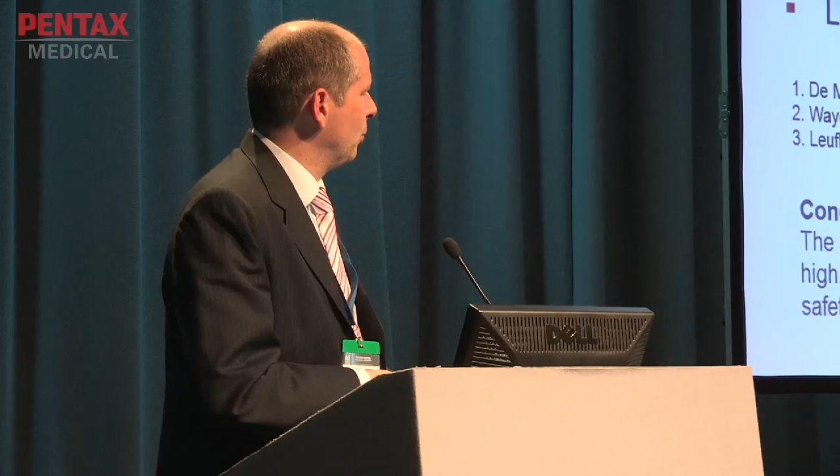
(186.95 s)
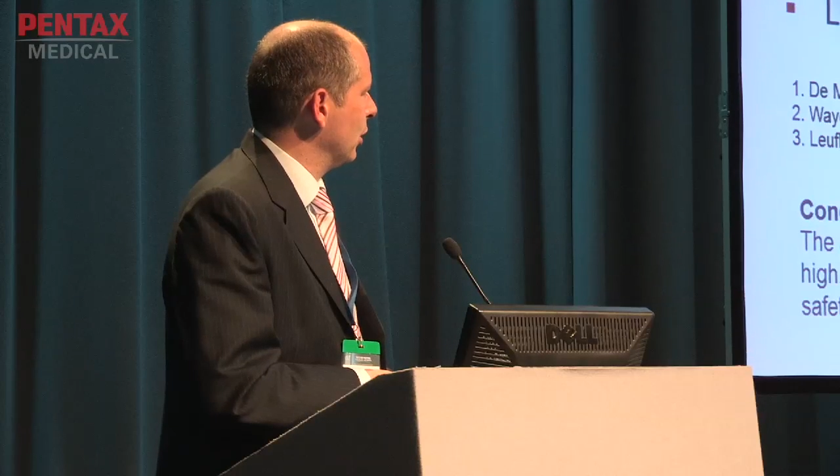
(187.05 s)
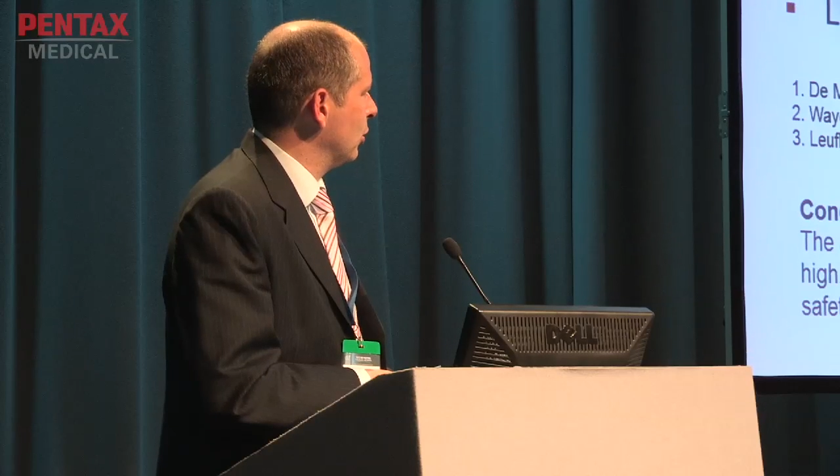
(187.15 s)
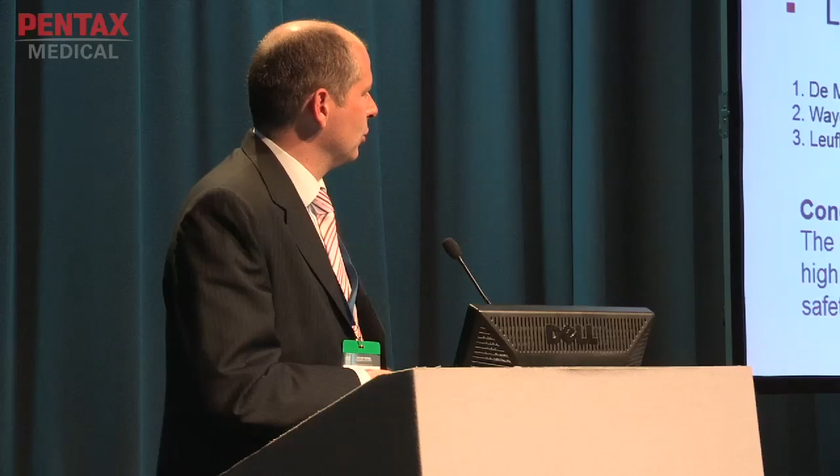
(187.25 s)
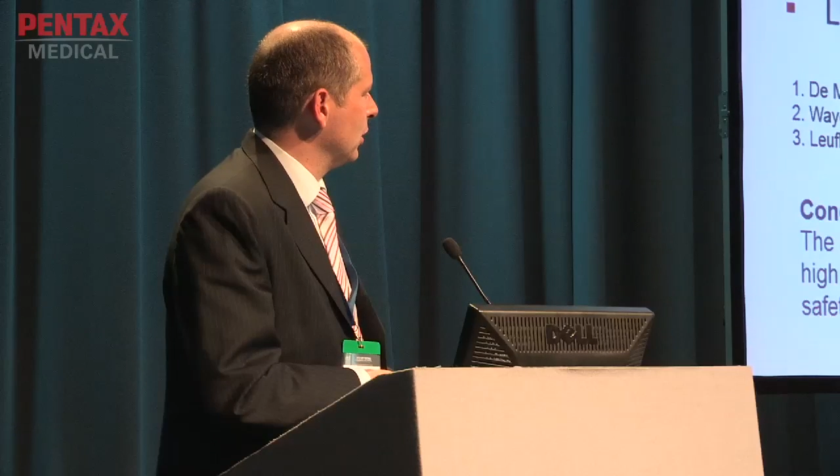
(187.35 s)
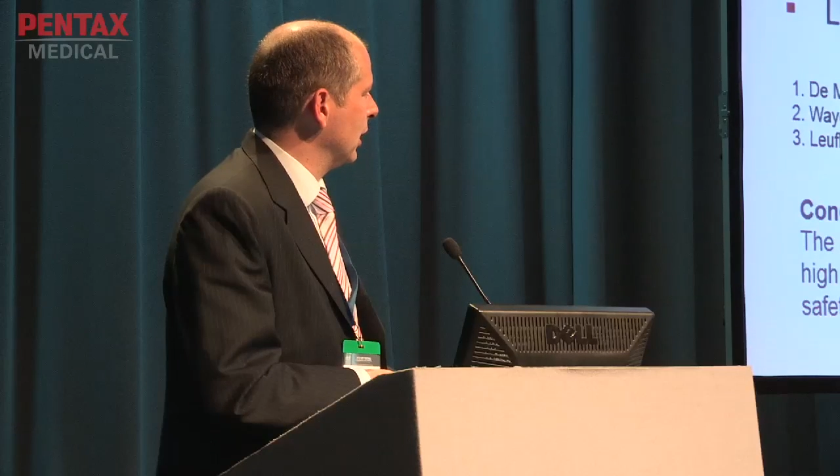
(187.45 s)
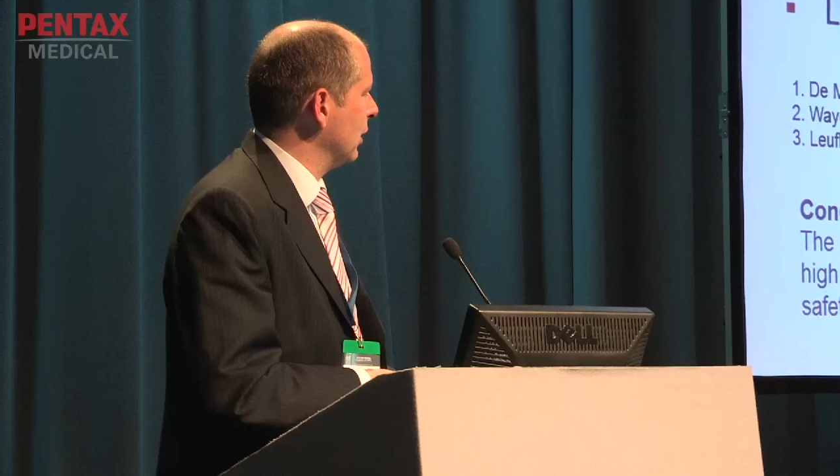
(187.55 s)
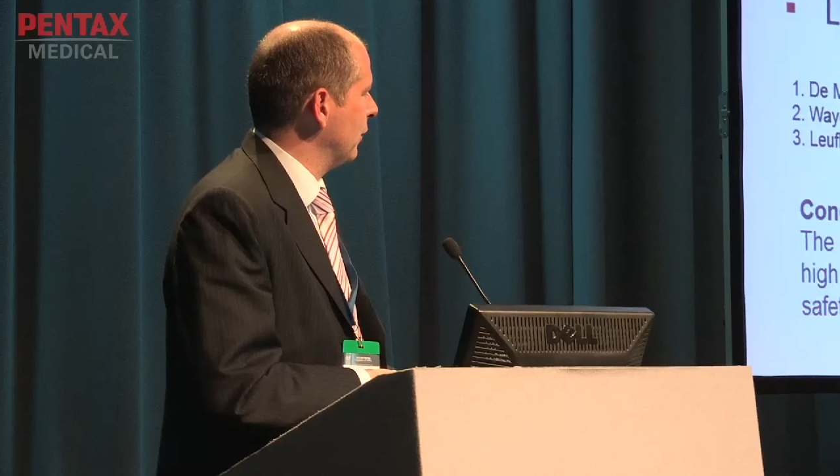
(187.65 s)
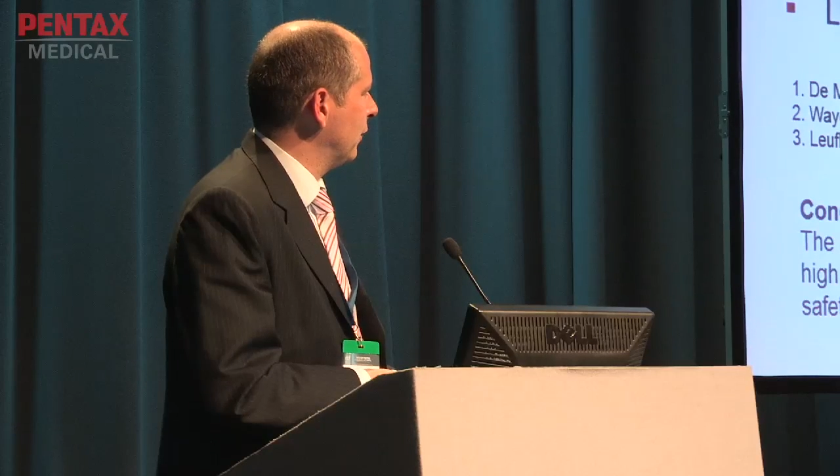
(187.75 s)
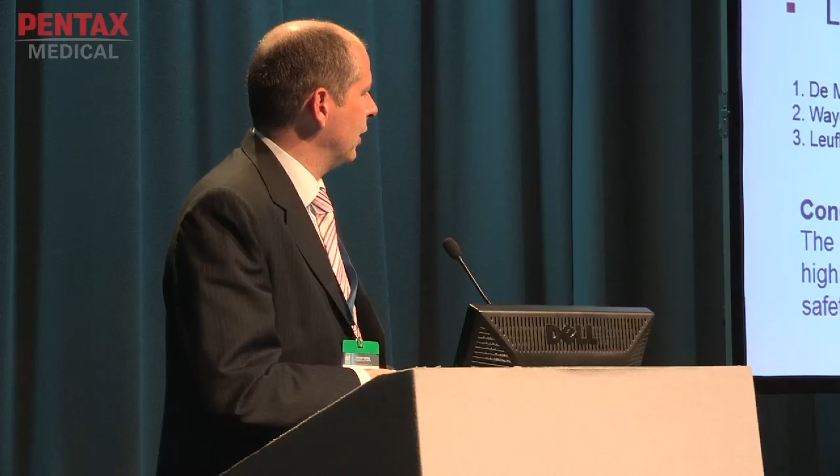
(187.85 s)
they could
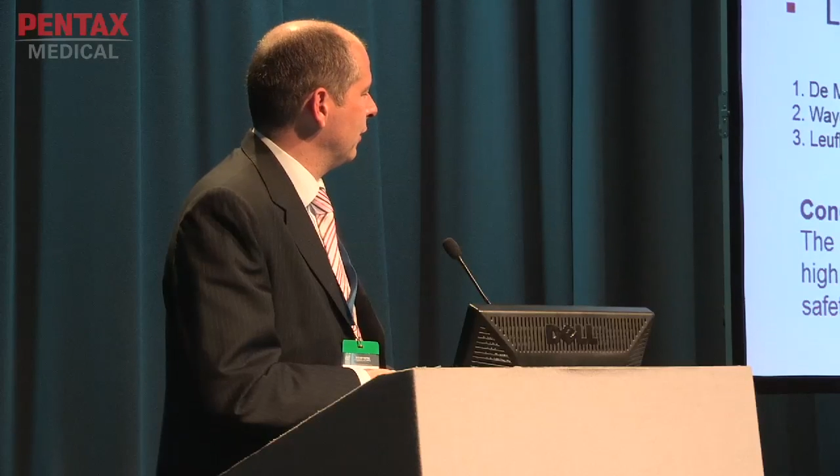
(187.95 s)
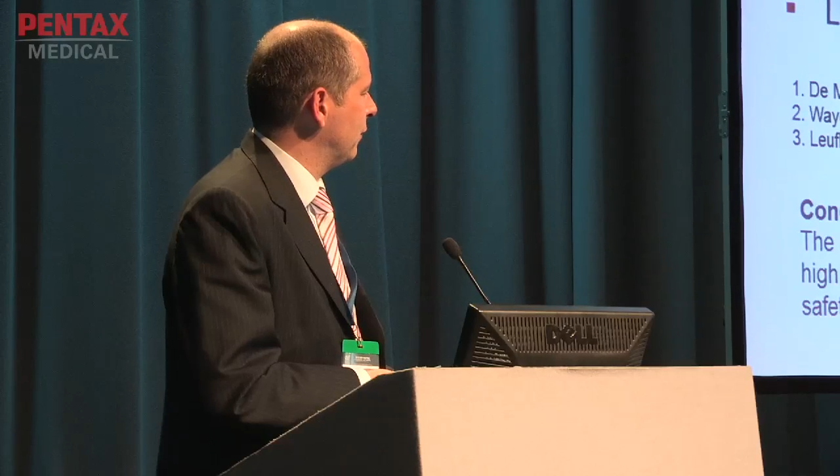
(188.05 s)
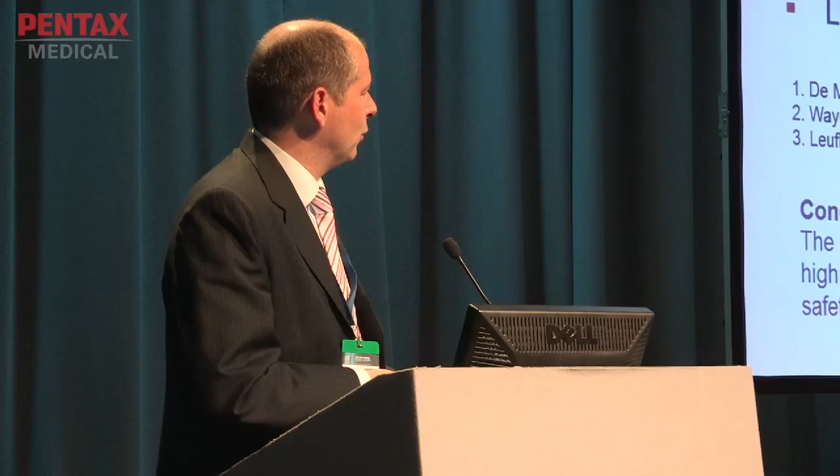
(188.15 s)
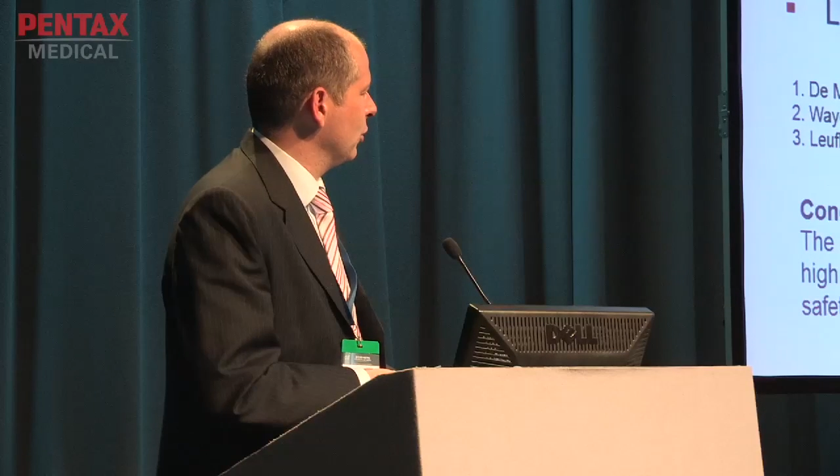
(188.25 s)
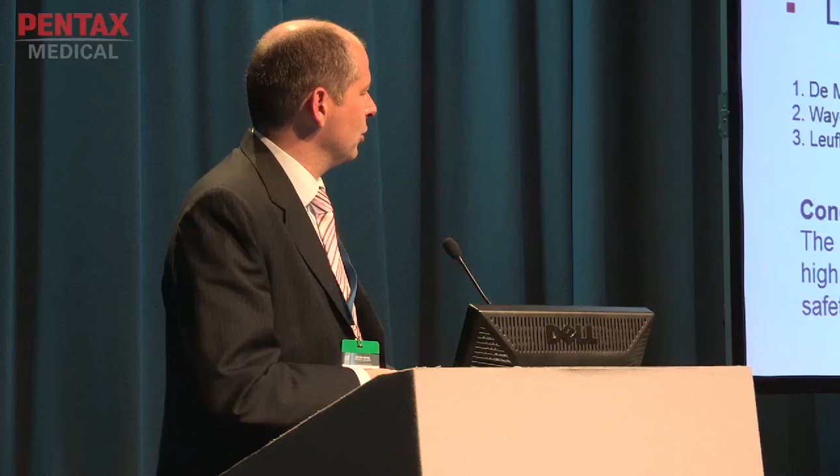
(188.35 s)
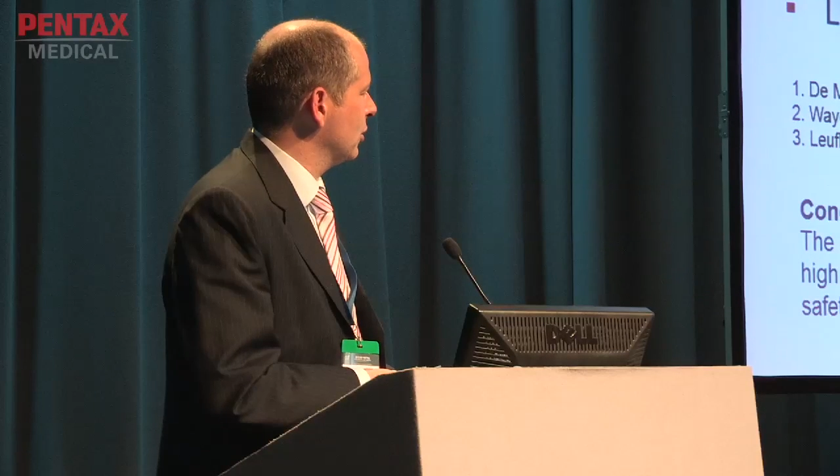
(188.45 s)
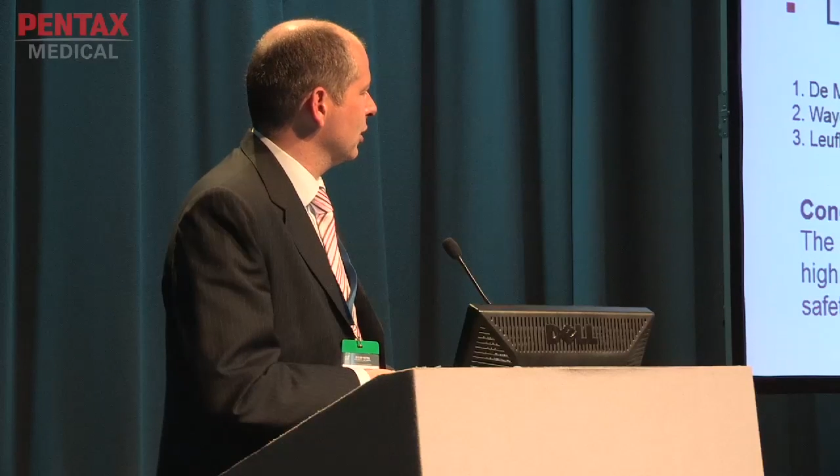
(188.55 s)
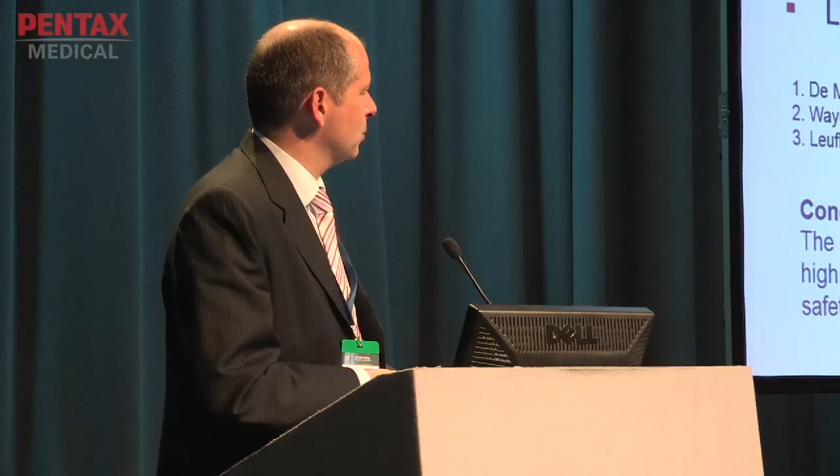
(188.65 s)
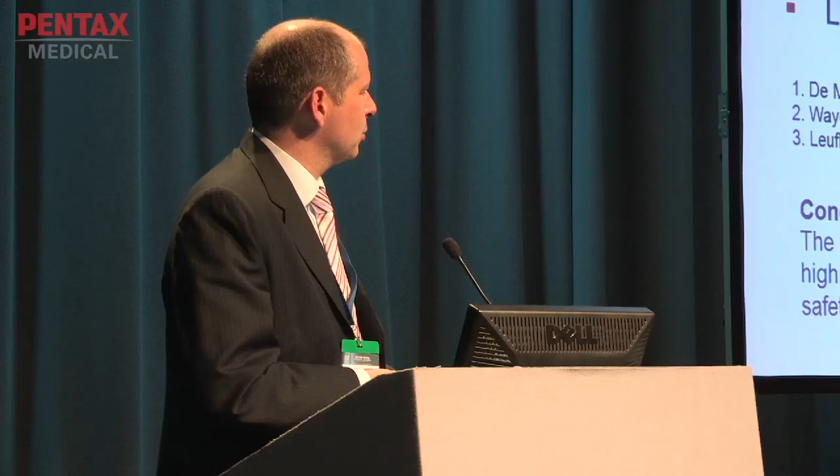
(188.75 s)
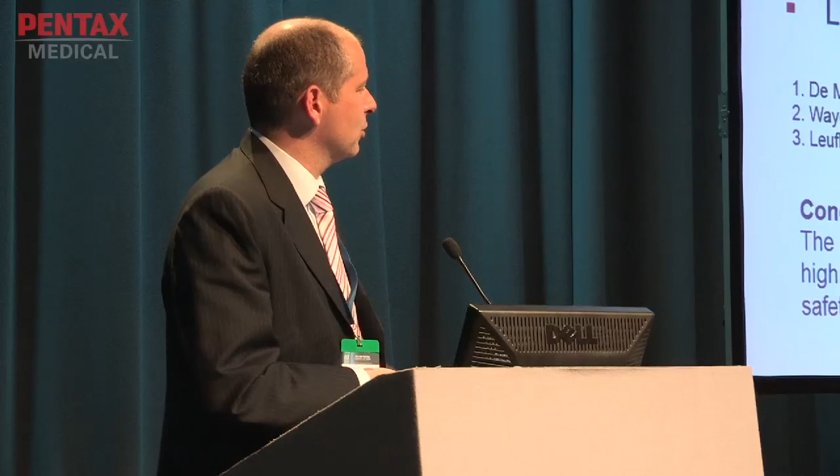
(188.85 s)
identify
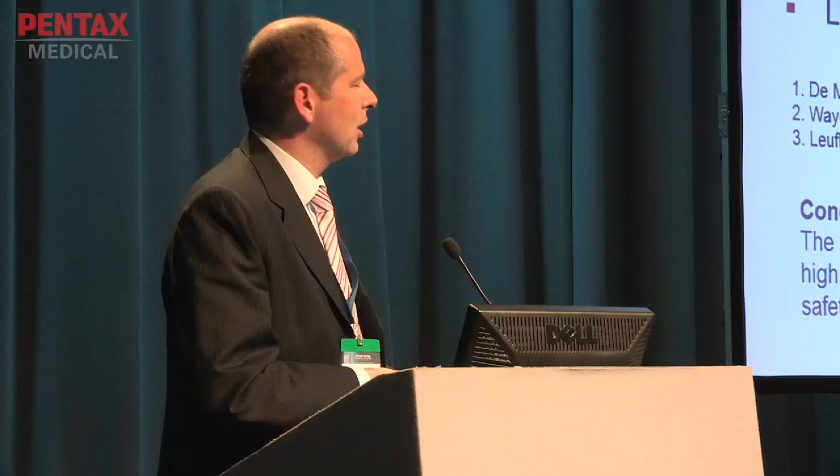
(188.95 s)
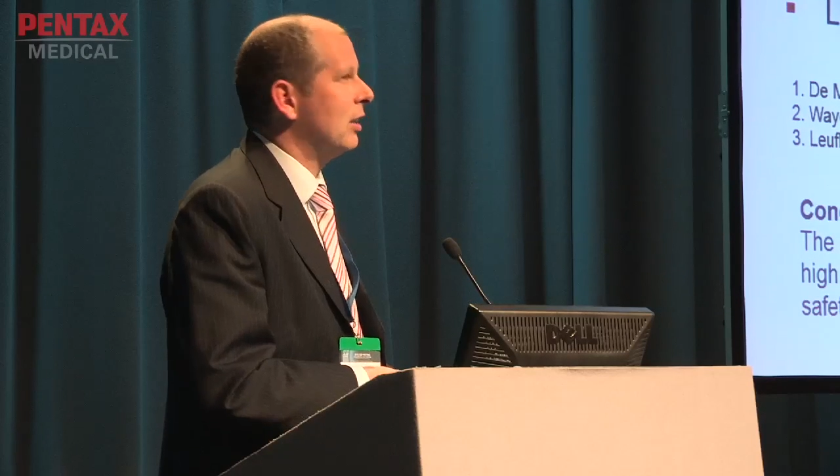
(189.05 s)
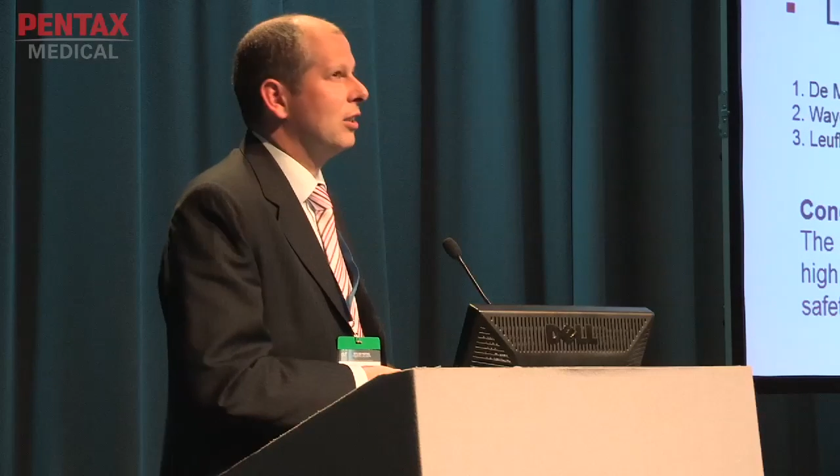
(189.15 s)
46%